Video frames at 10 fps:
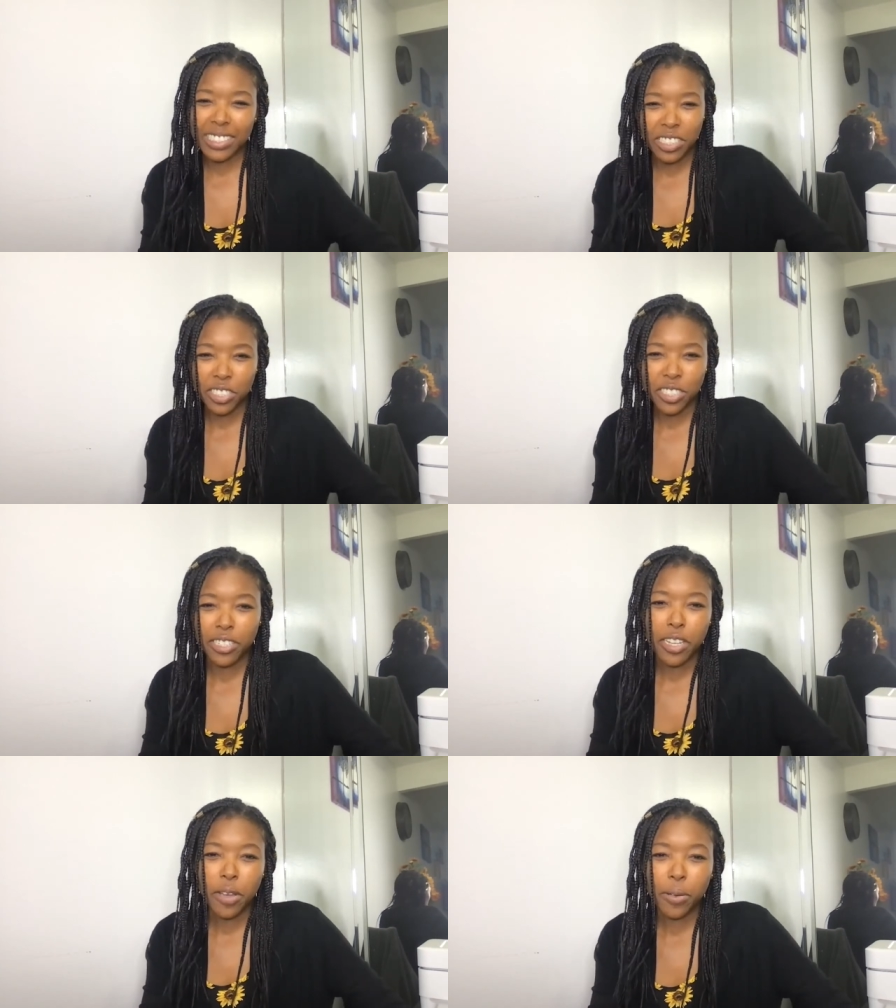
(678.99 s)
just to
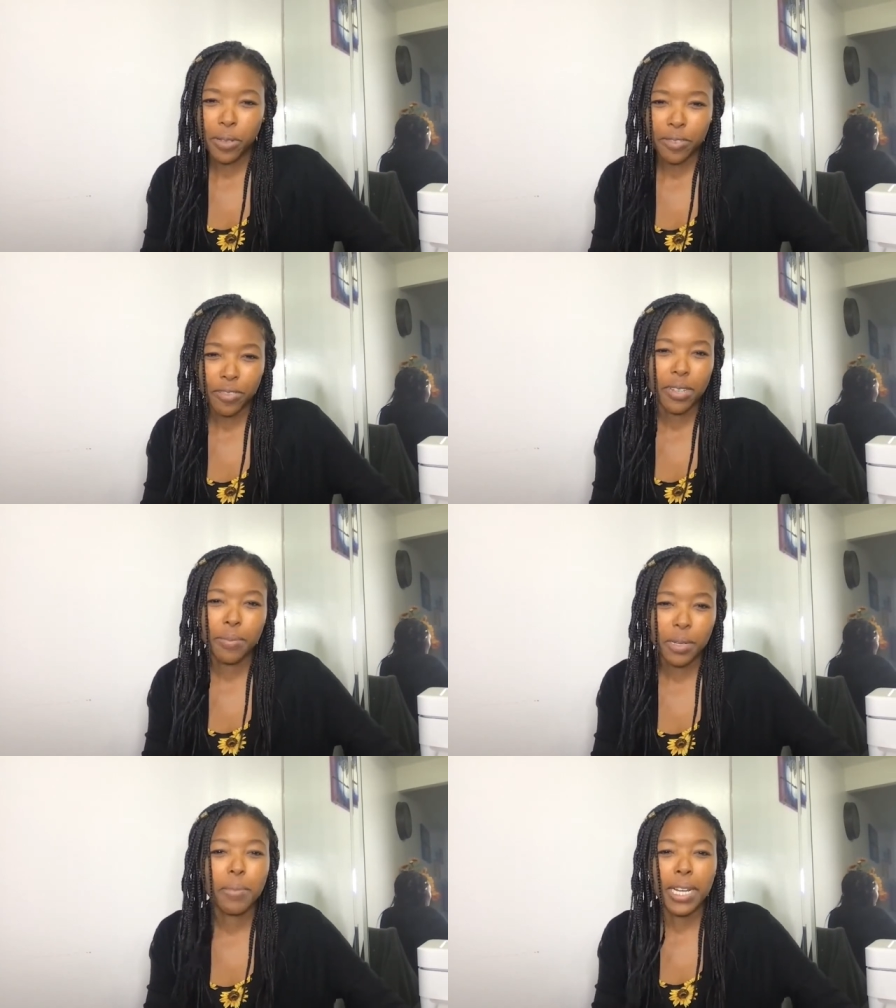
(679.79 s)
know like
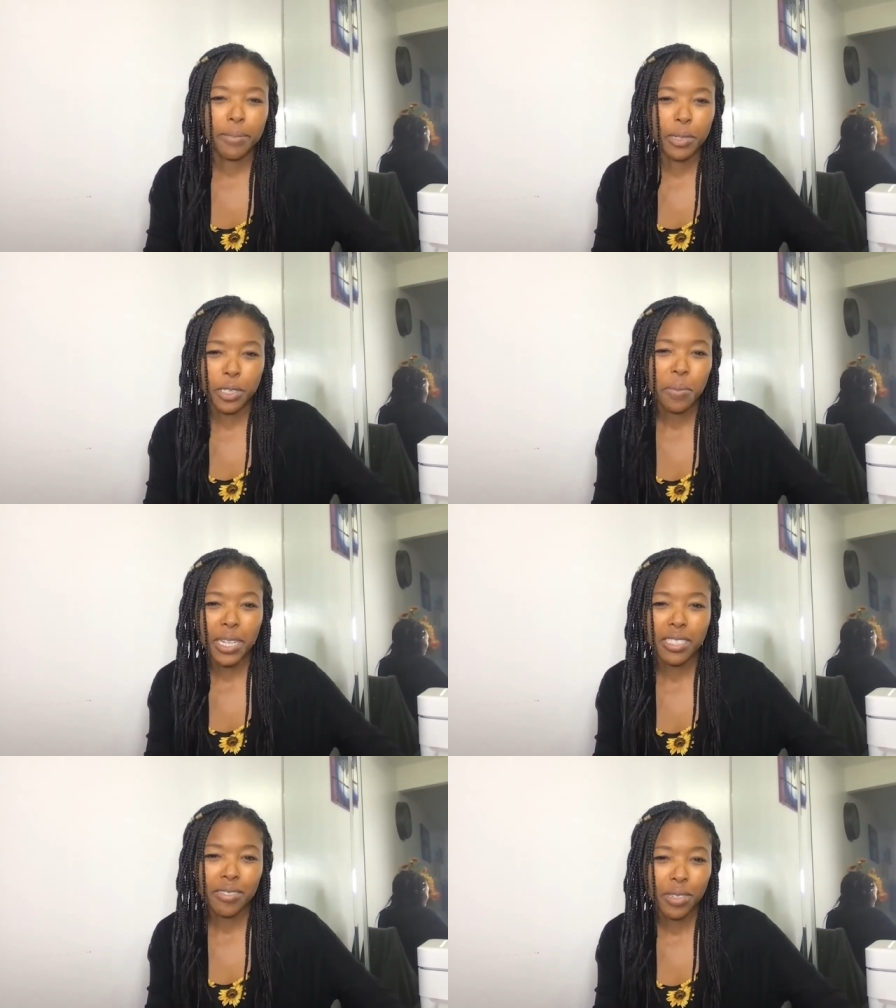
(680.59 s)
from a bi
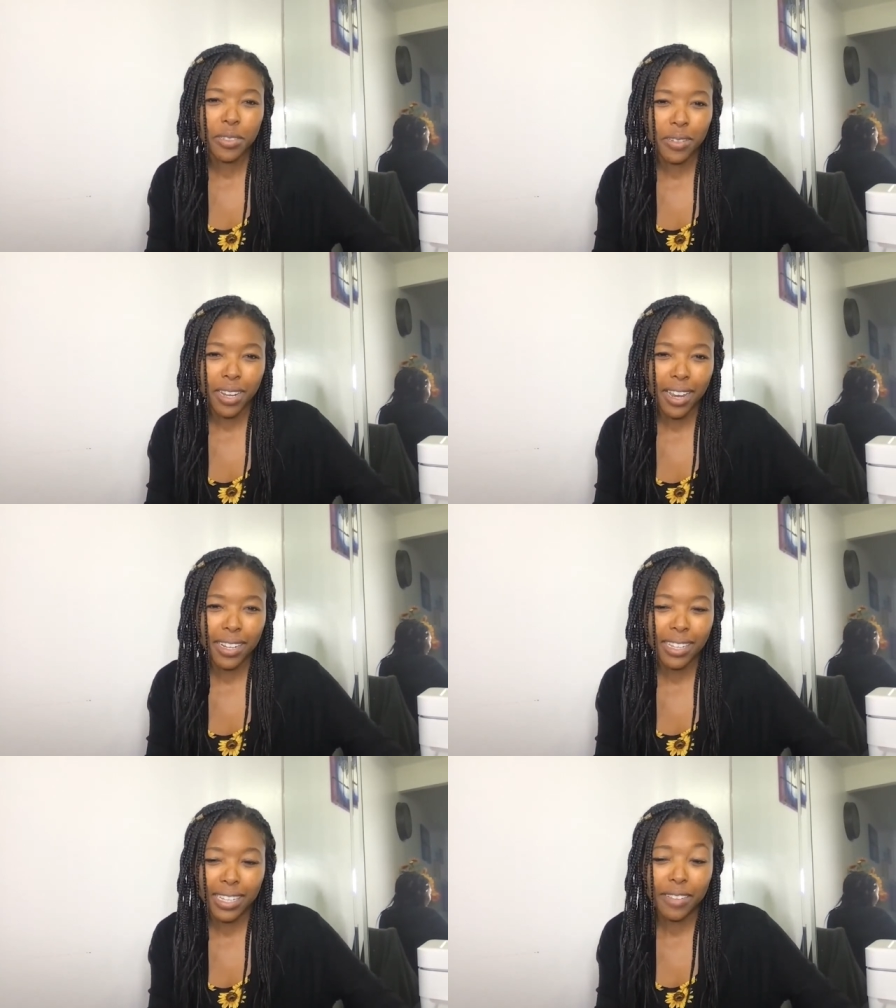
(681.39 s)
perspective whether or
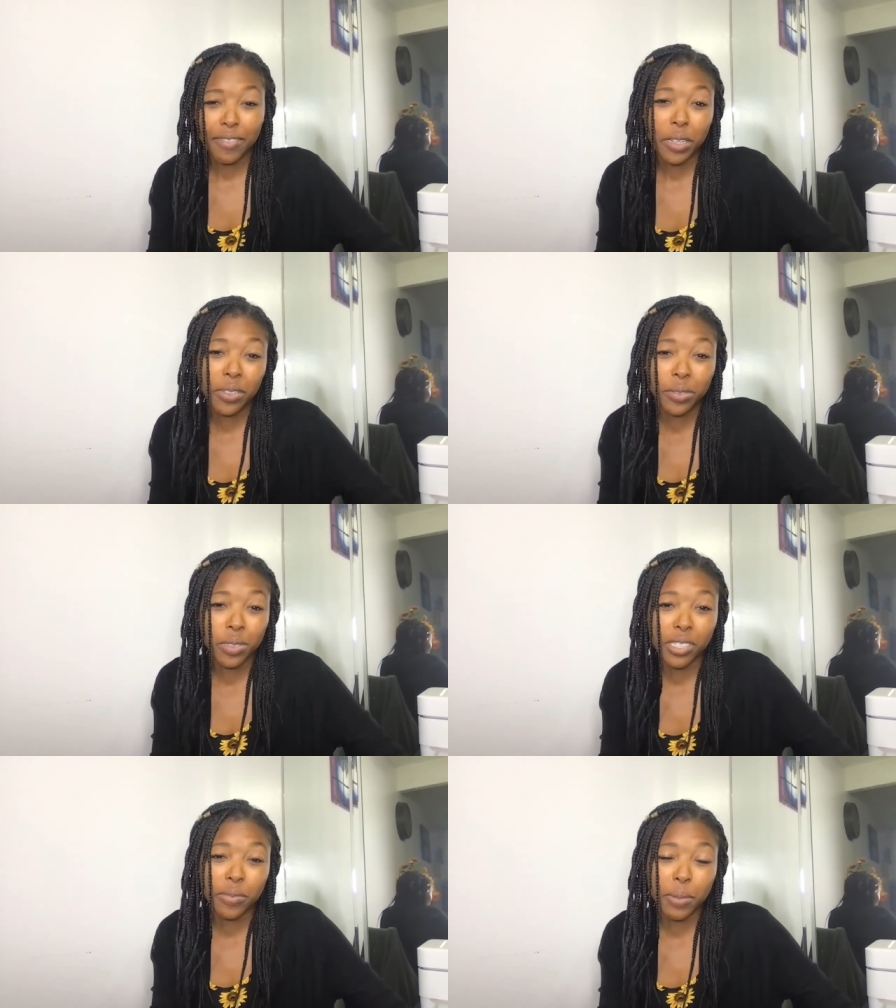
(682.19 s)
not like i felt it
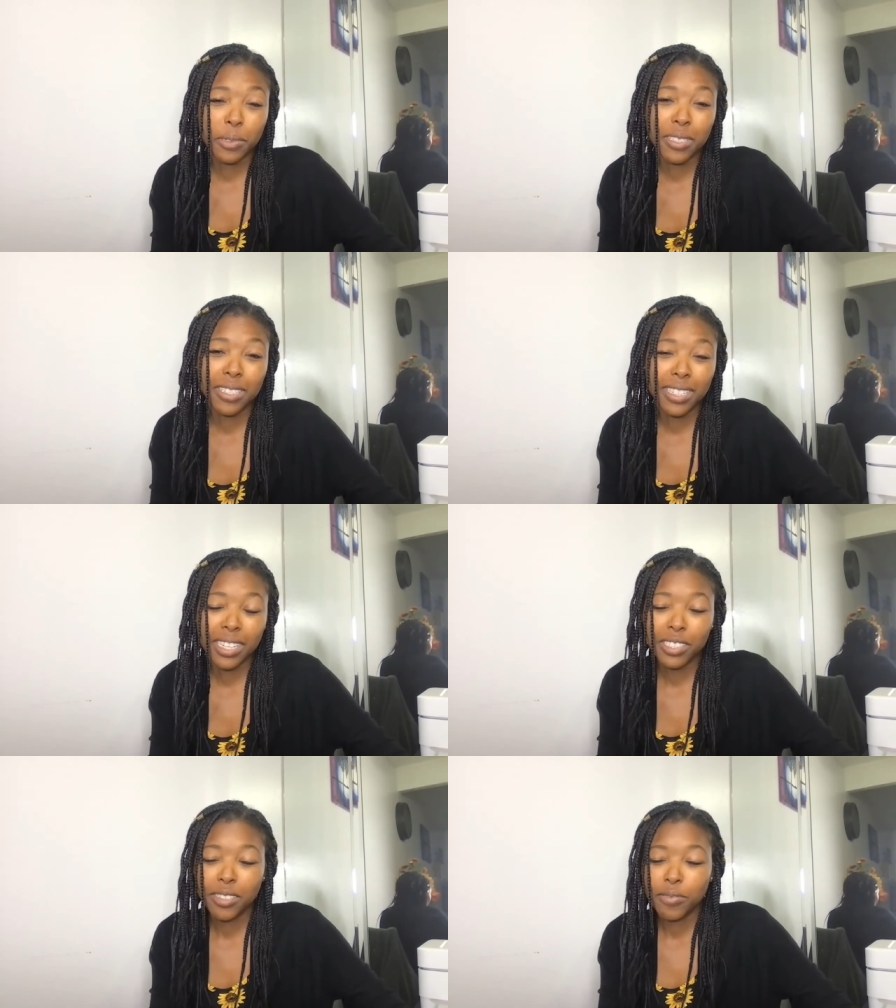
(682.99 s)
was good
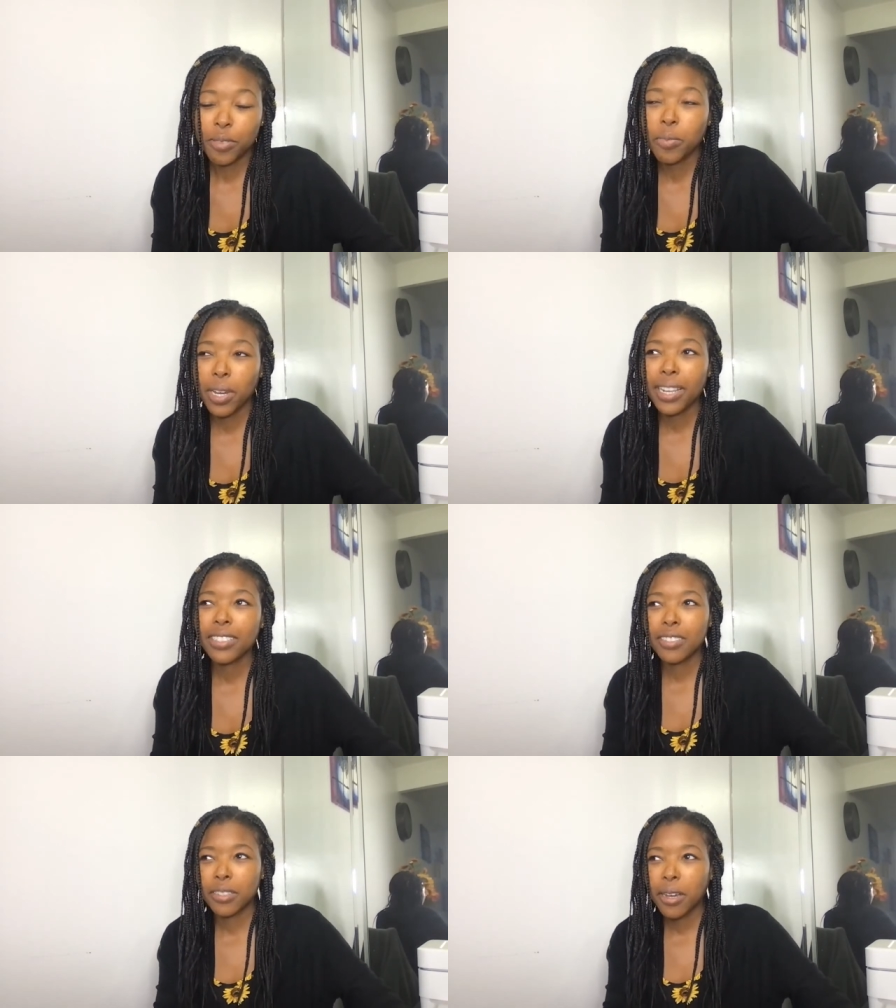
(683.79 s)
representation from what i
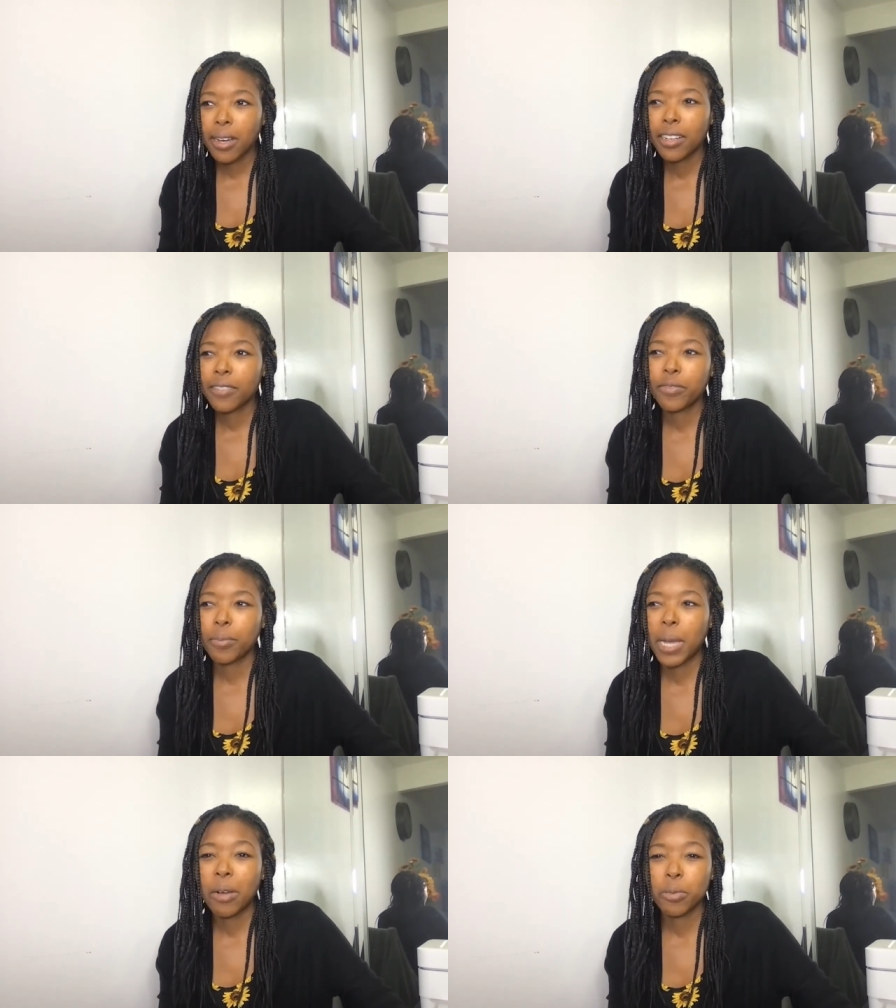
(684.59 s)
saw and
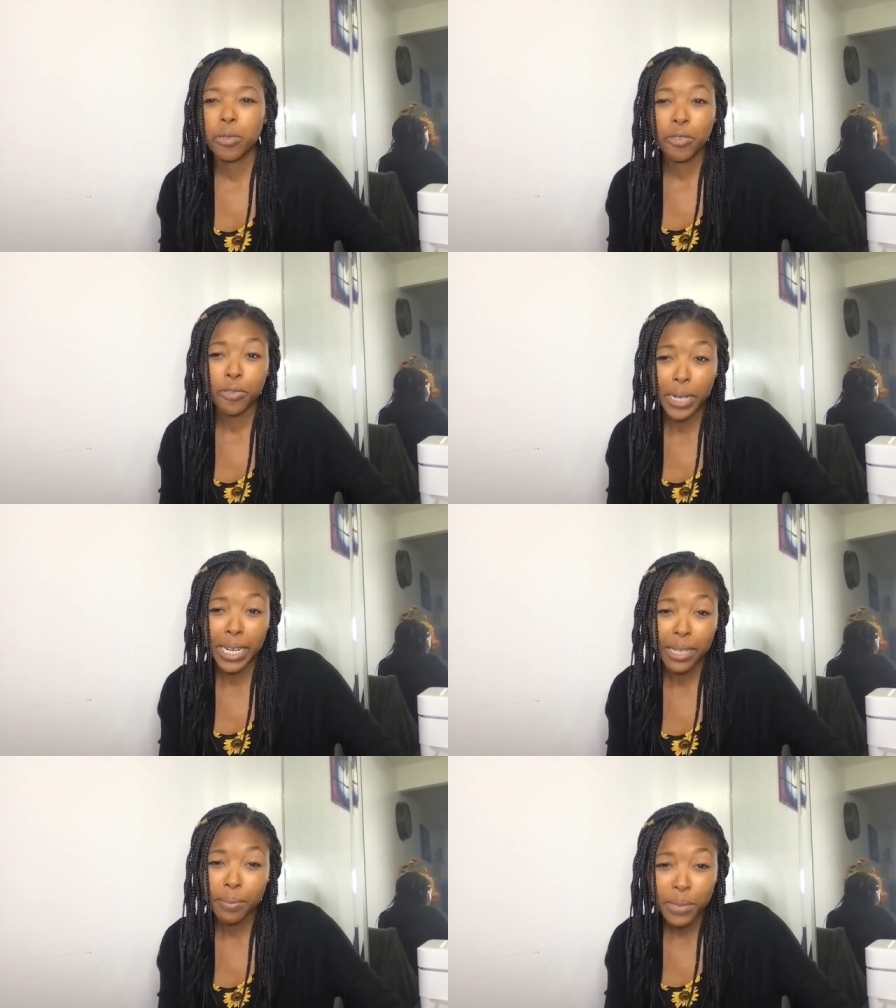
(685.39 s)
from how it was
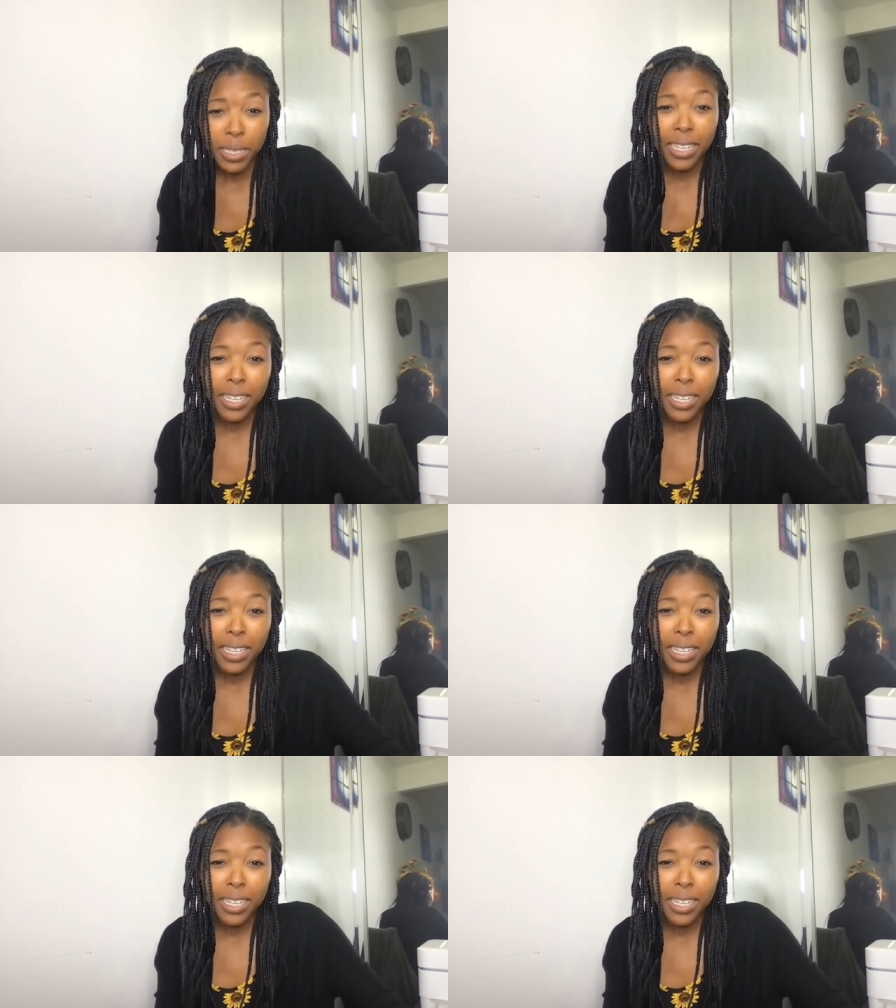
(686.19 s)
framed